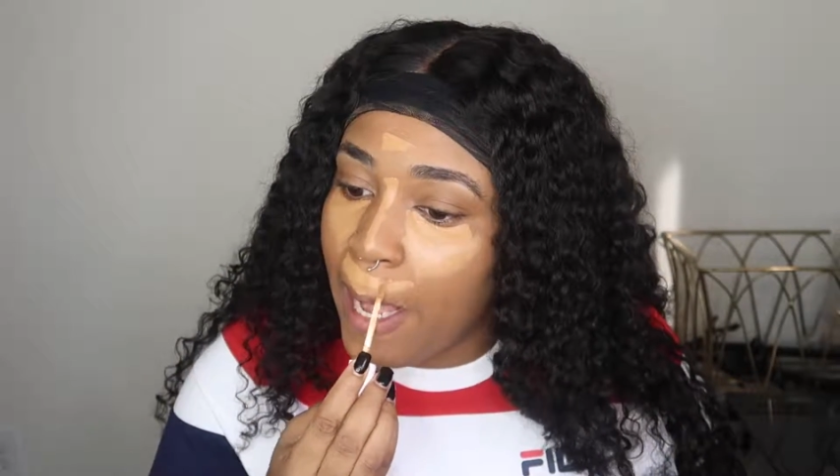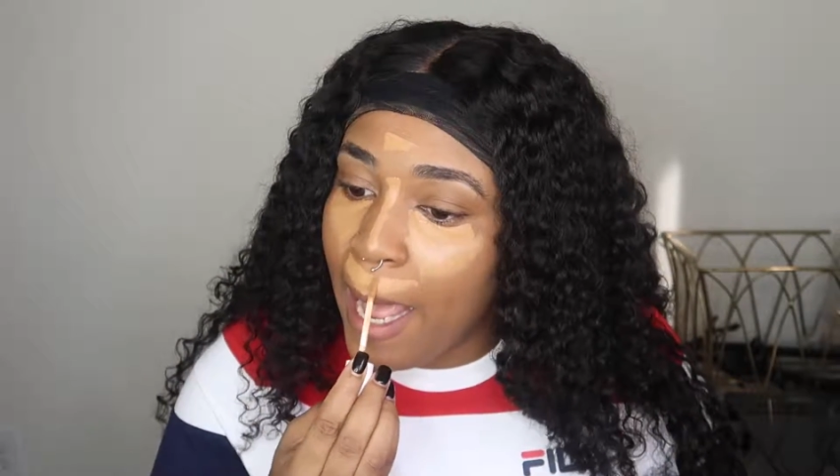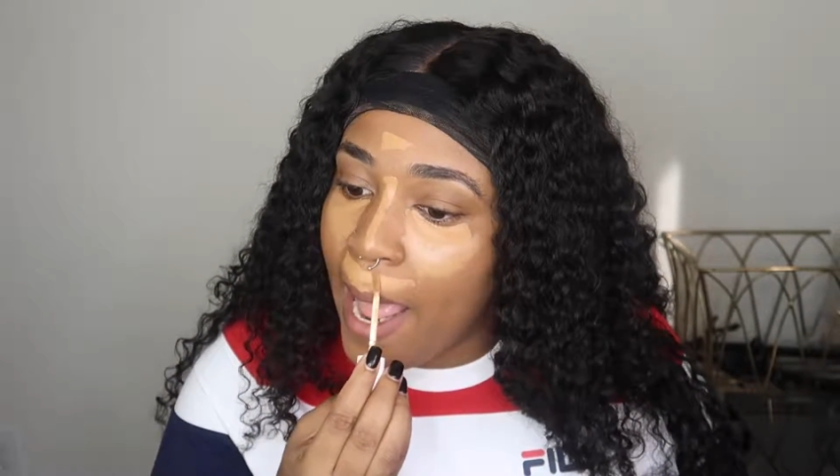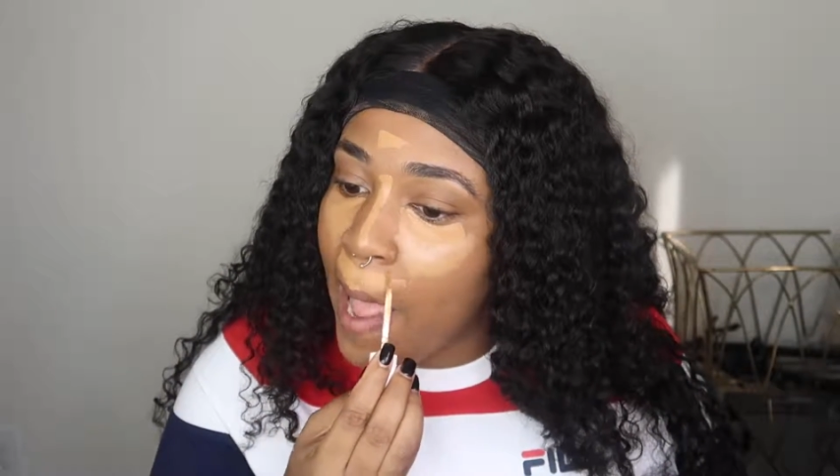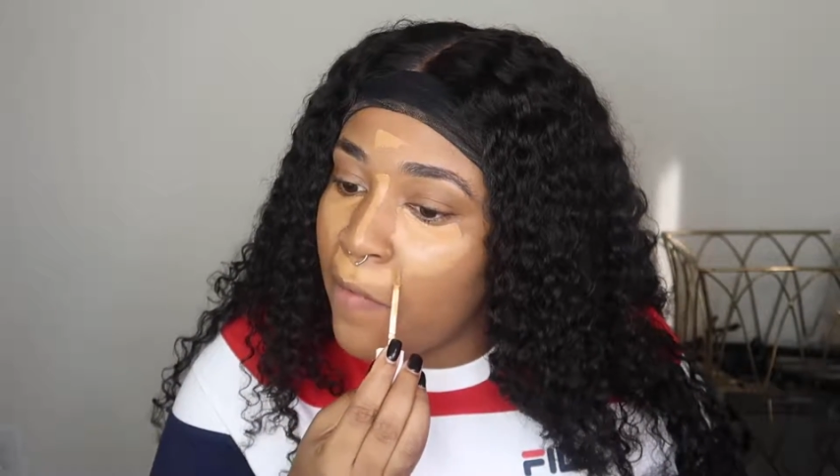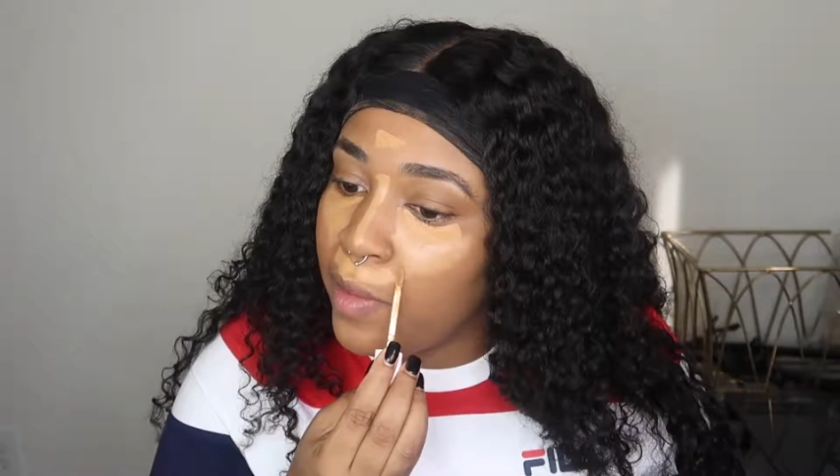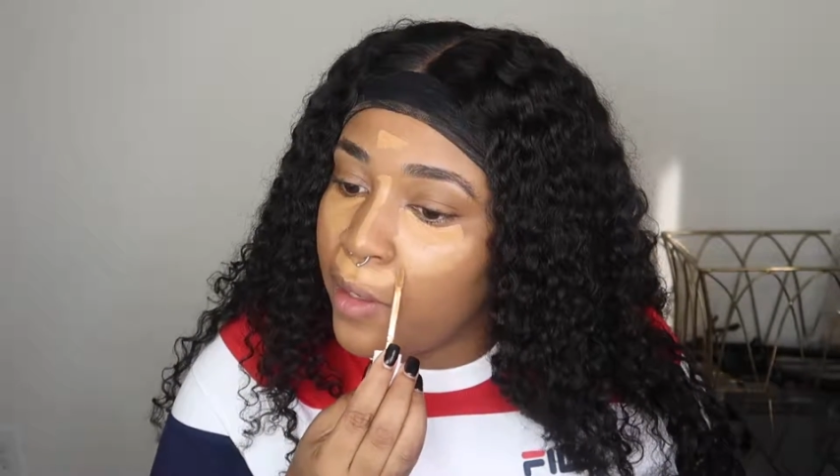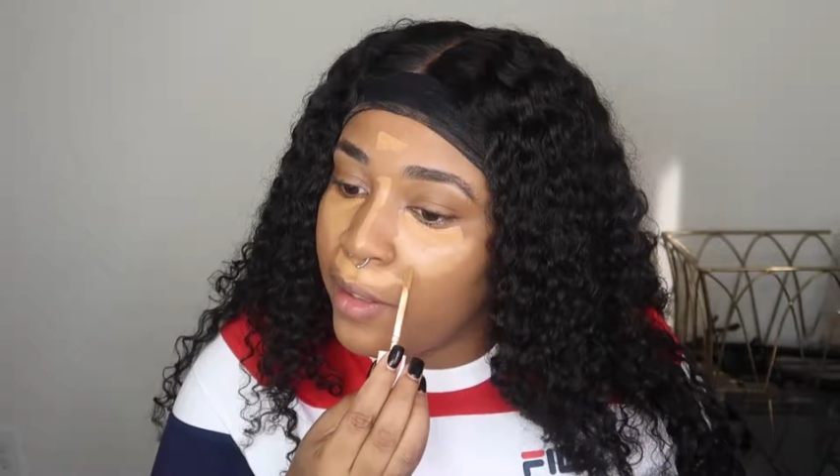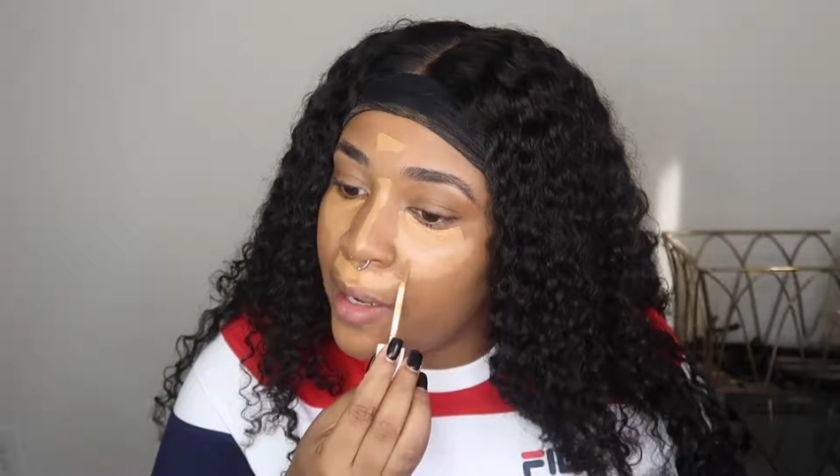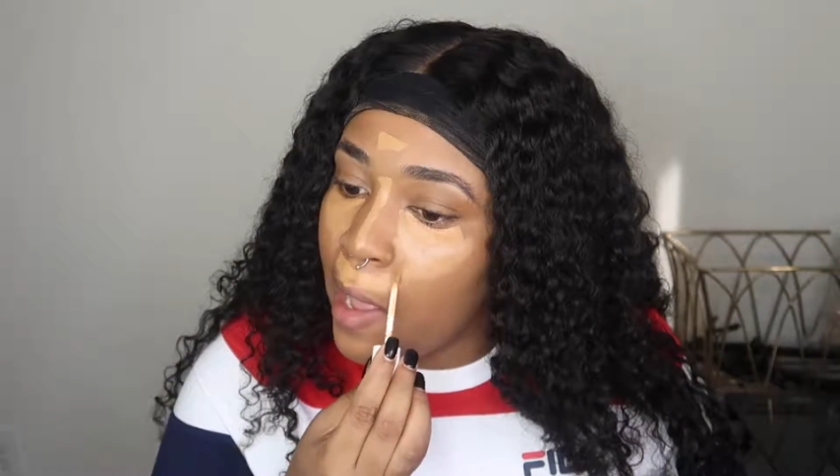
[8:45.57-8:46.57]
that I have
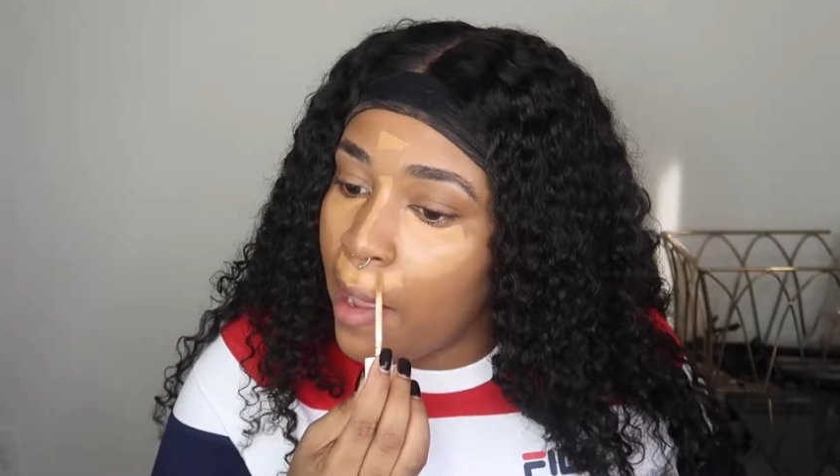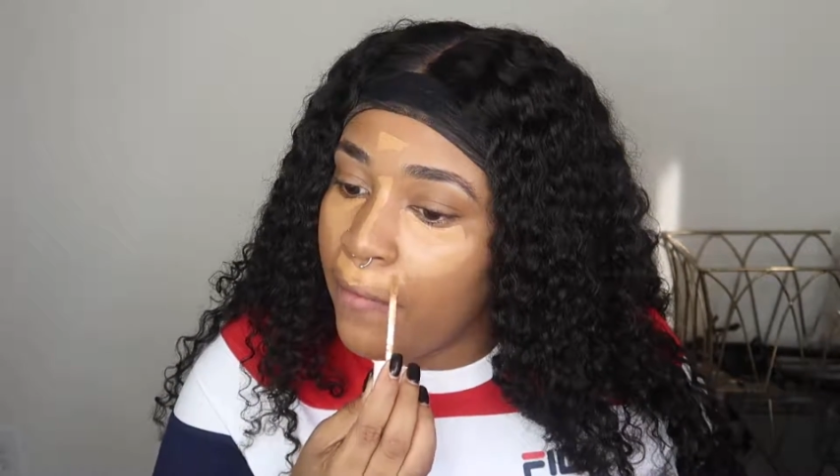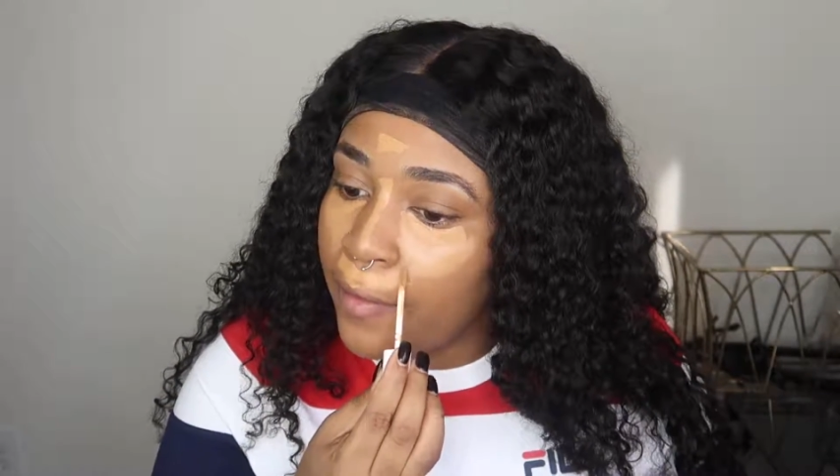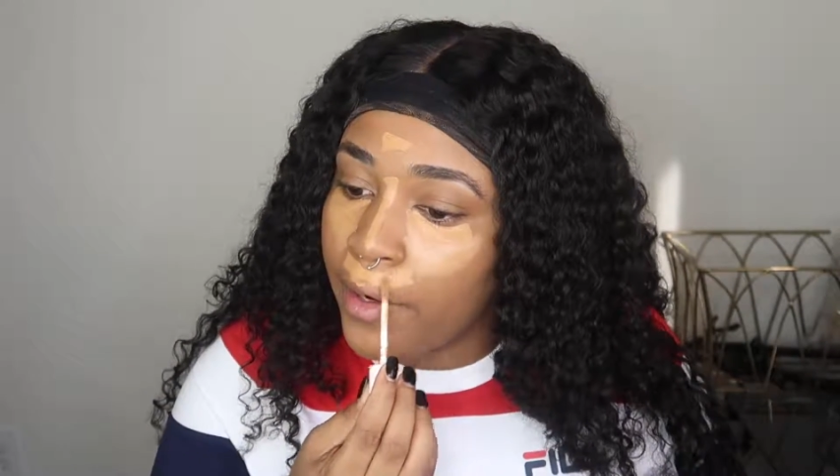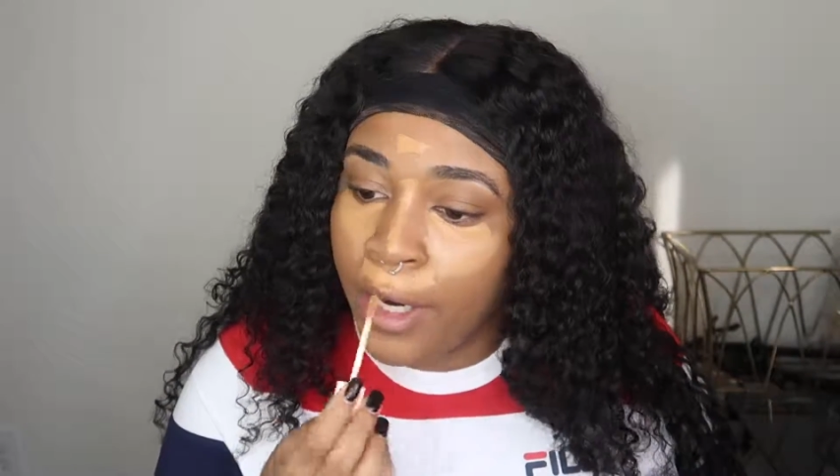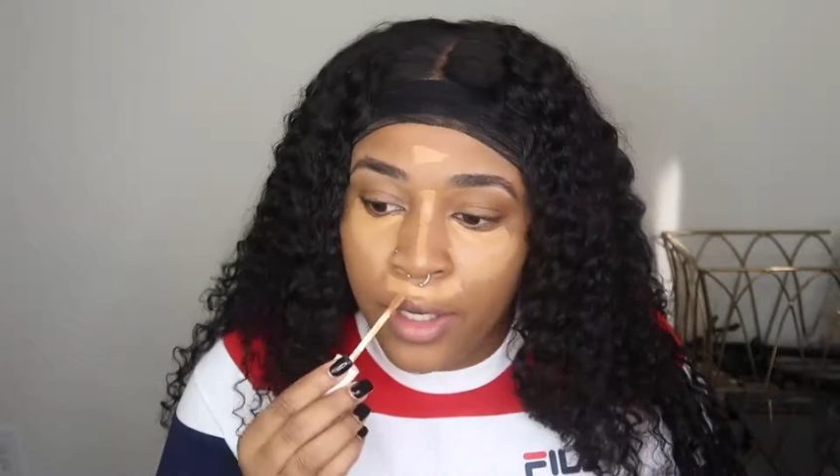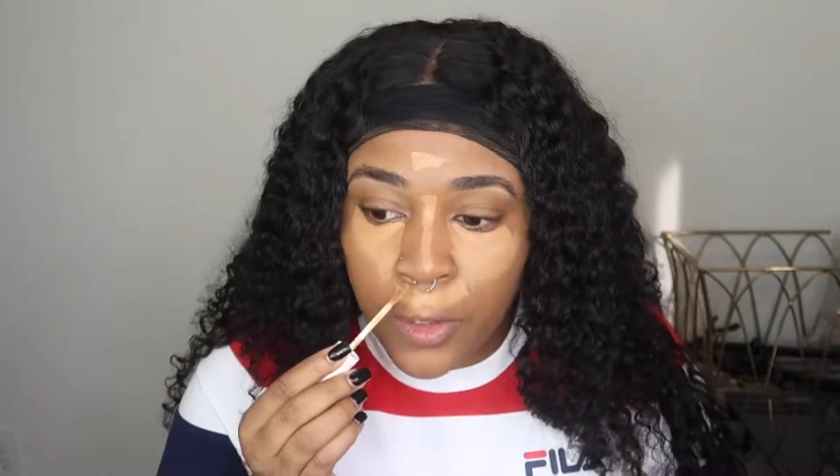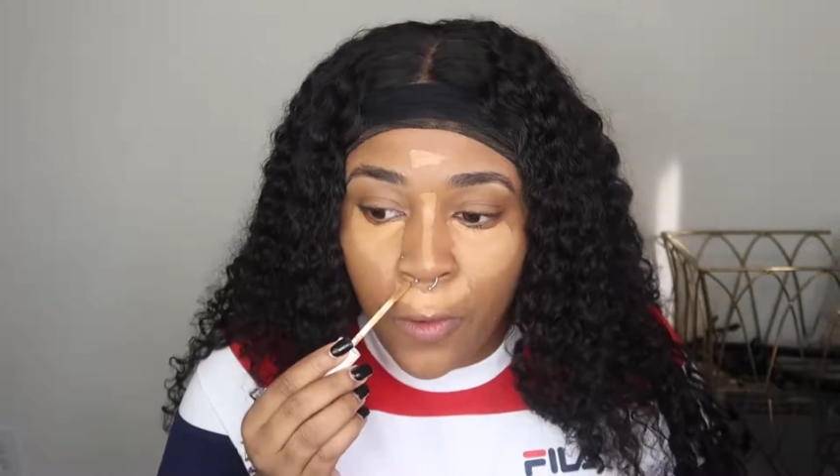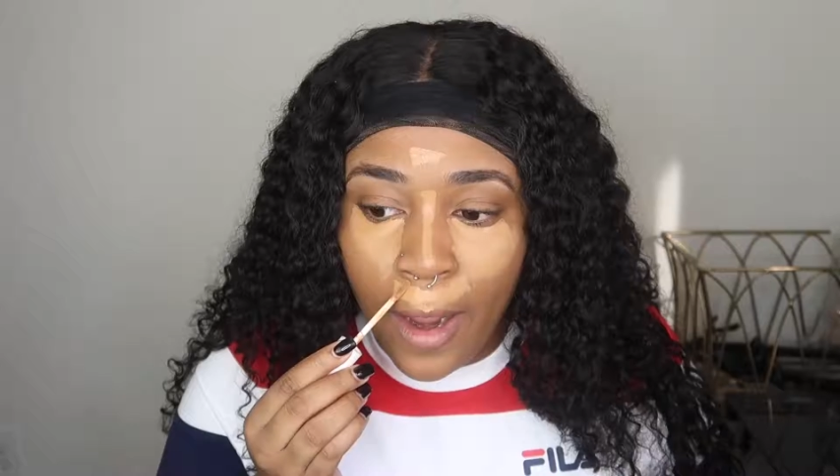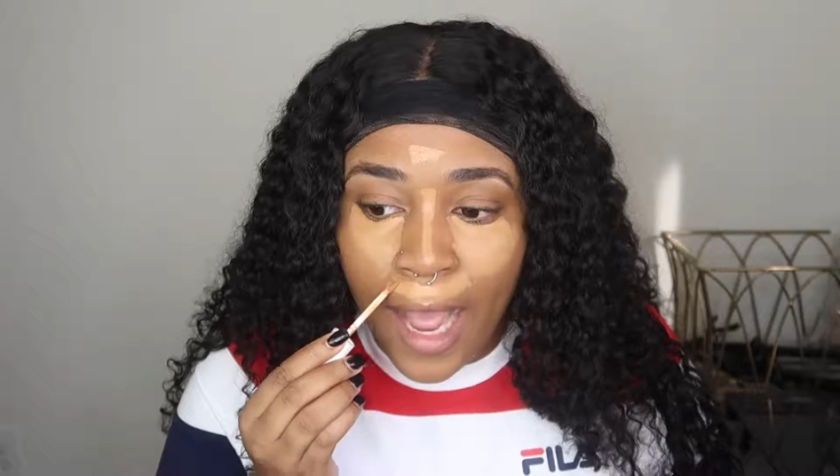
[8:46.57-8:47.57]
literally ever
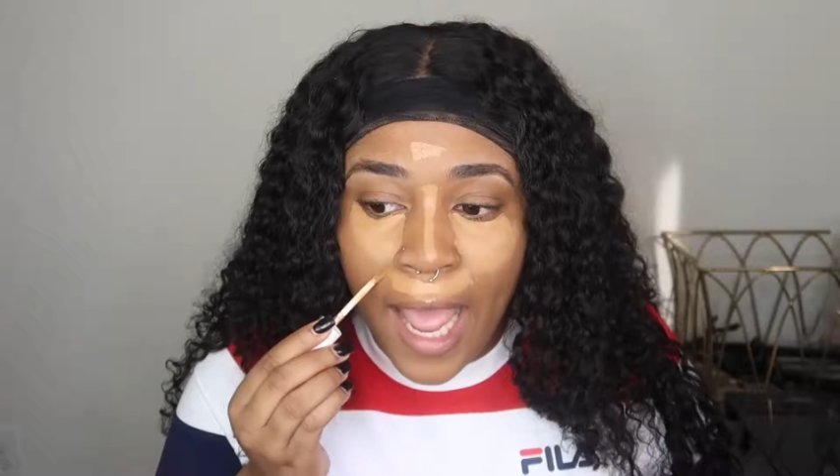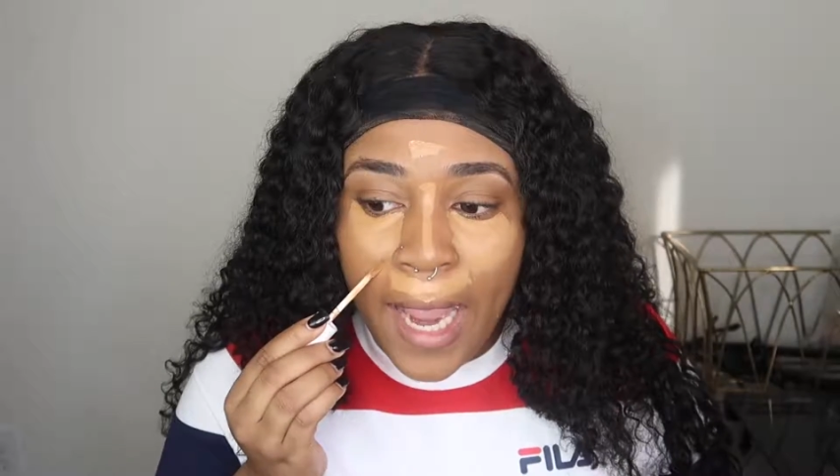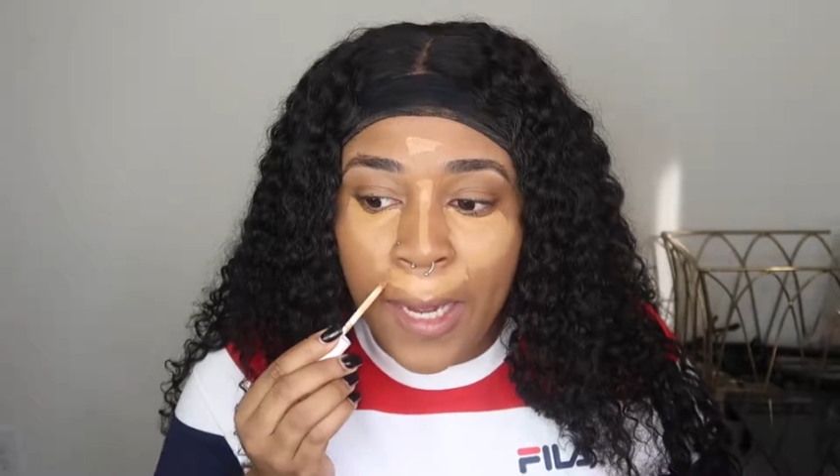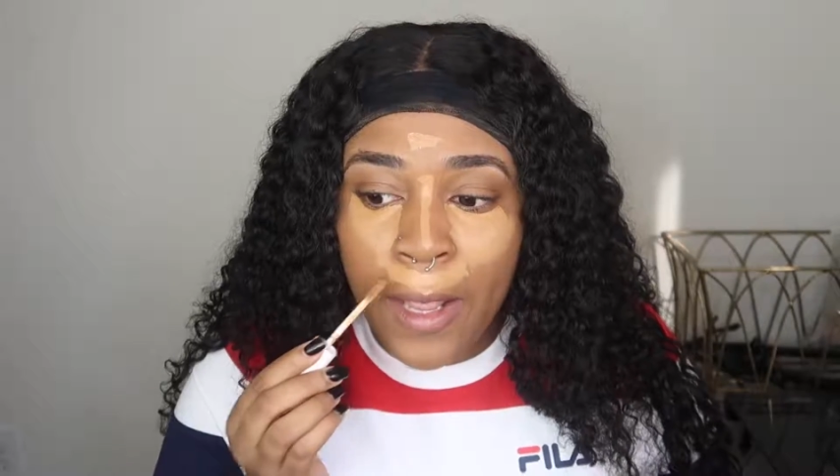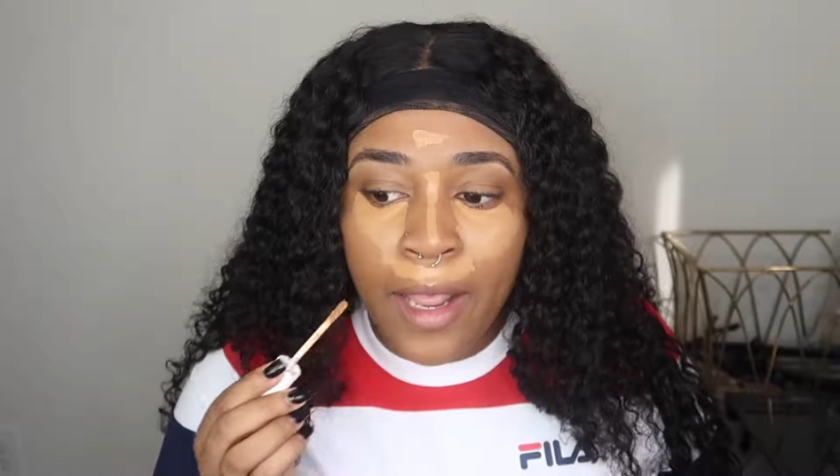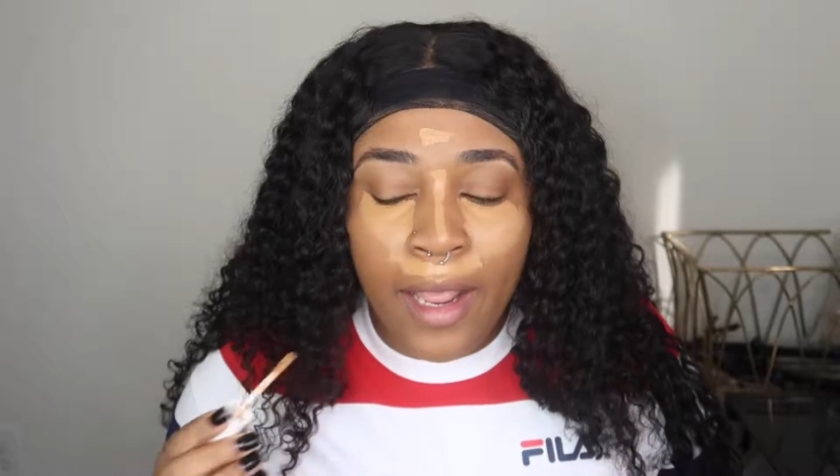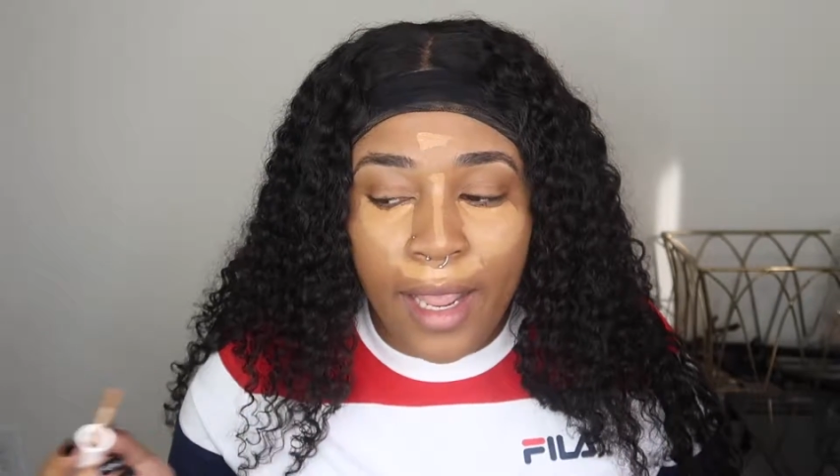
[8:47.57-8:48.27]
tried.